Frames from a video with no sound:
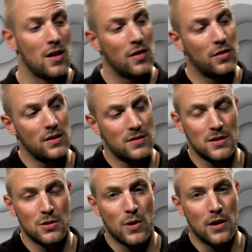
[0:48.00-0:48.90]
This
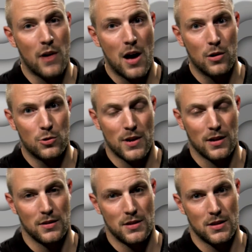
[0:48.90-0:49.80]
is one of our
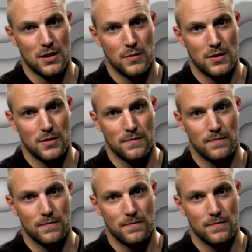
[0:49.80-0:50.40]
tracking systems.